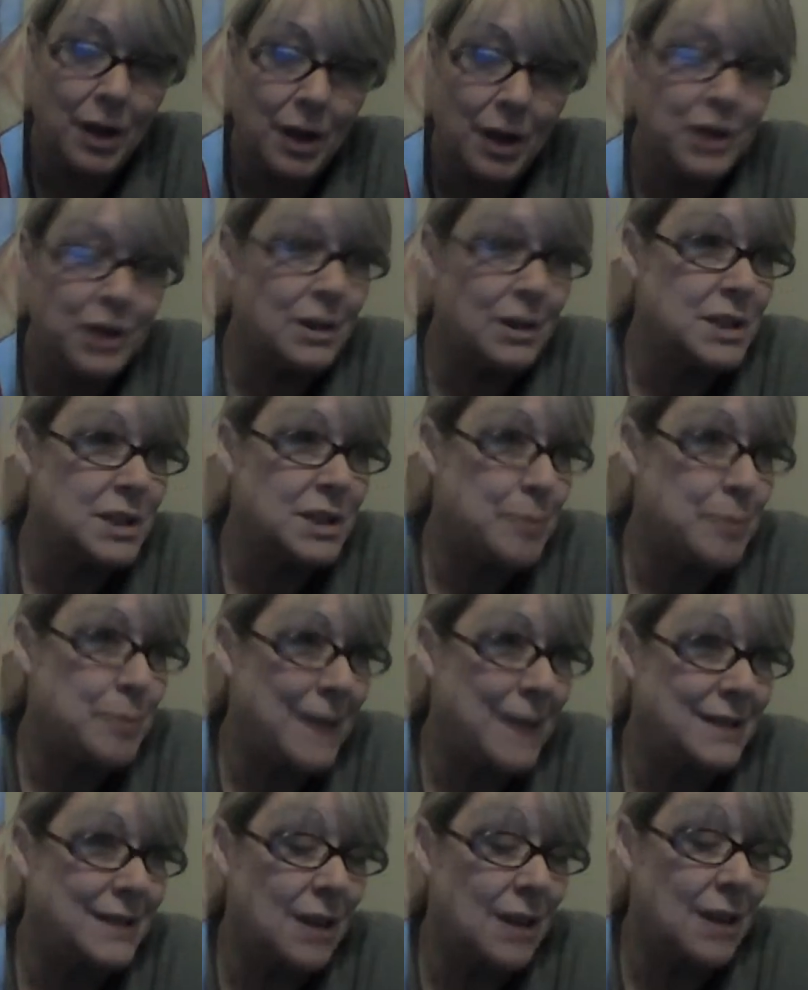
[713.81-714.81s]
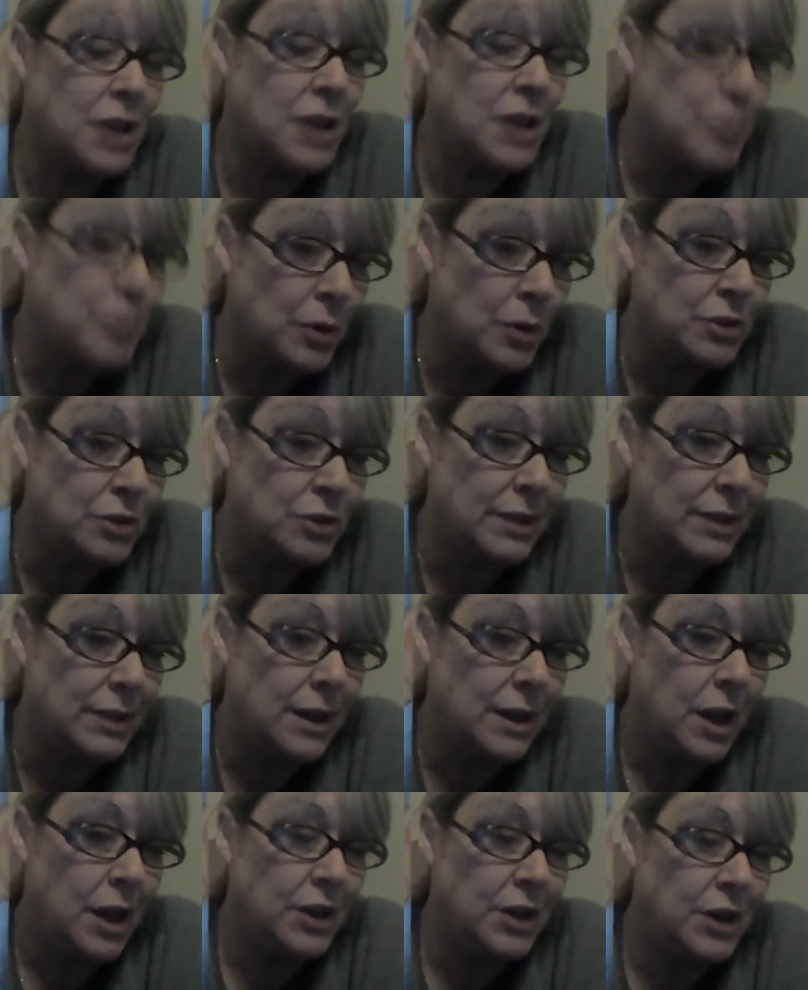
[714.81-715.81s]
You're expecting a smoke screen.
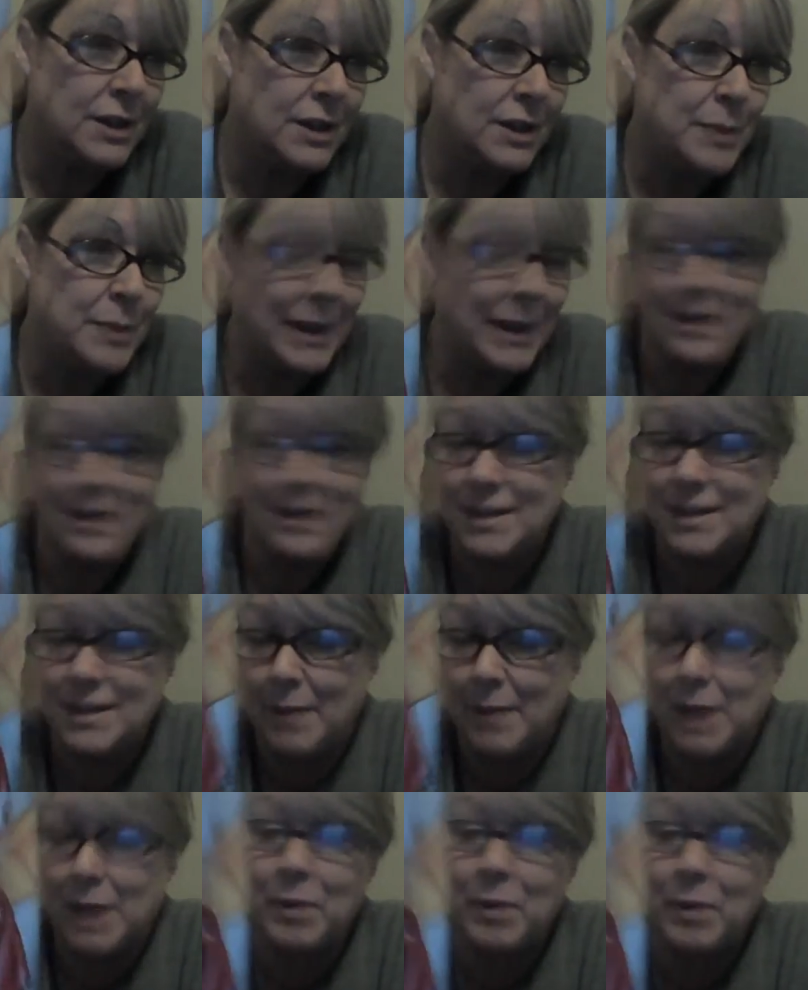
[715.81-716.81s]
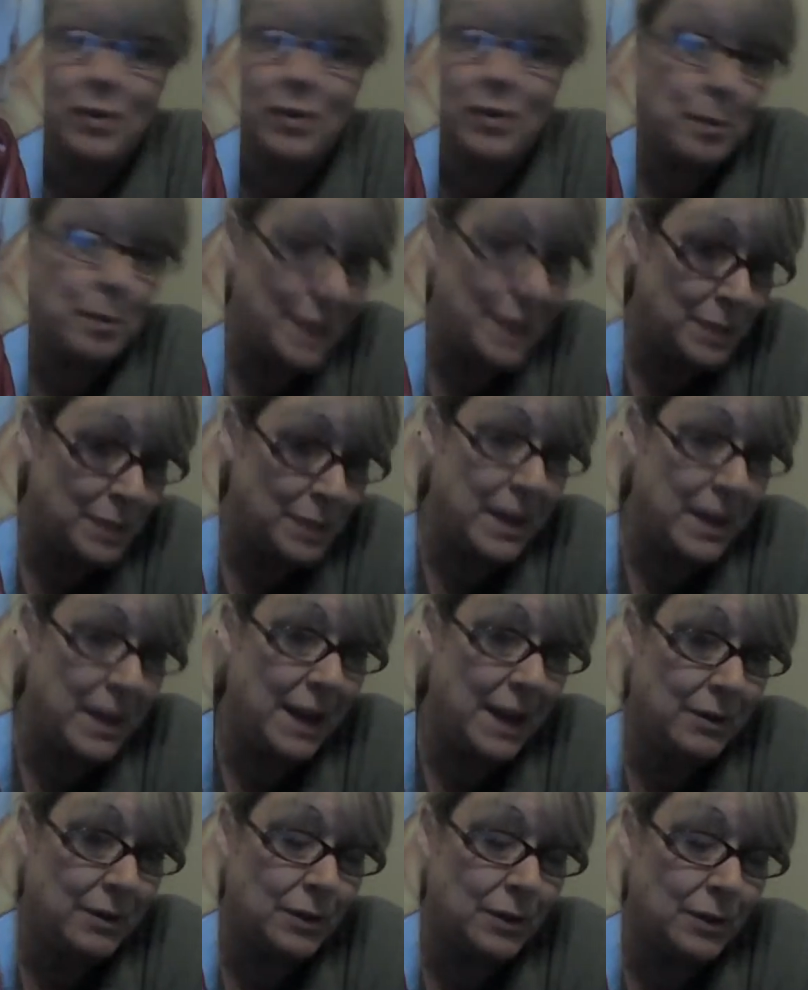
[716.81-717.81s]
You're expecting somebody to be on their best
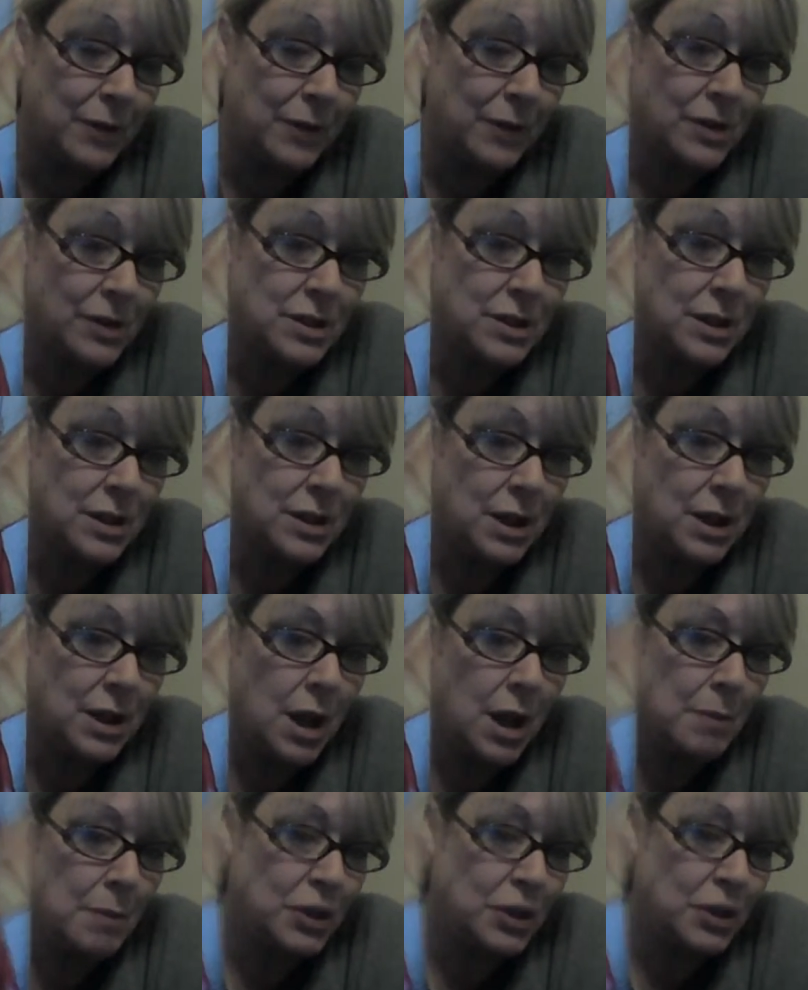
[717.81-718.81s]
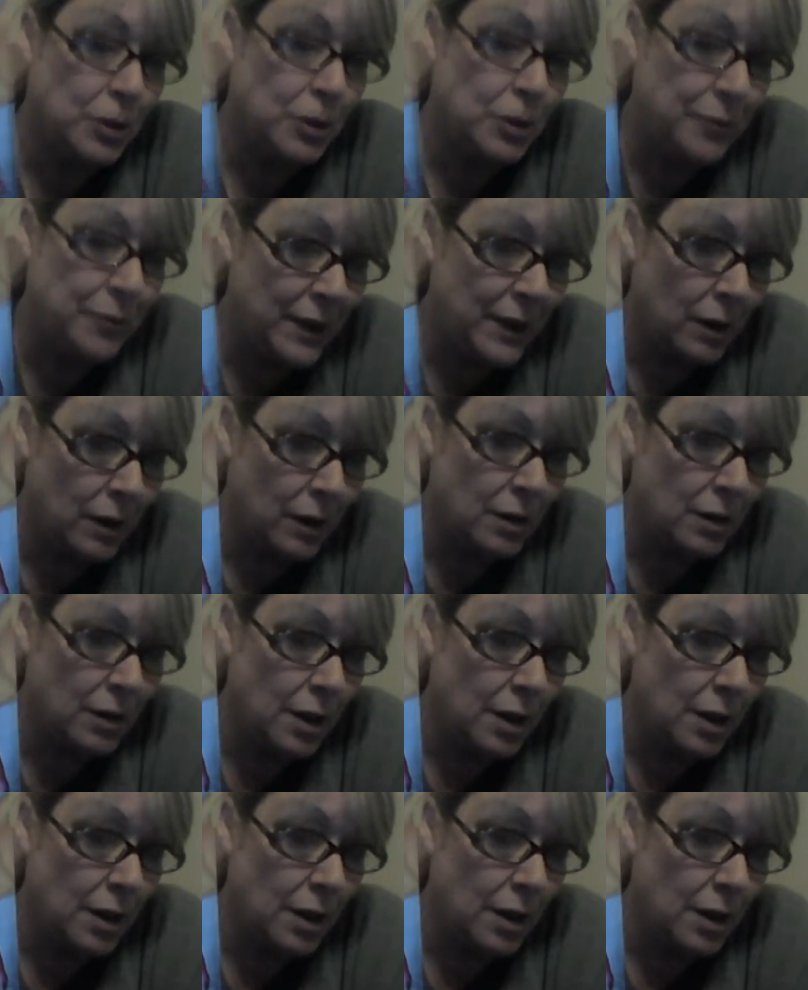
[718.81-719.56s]
behavior at first. But your fear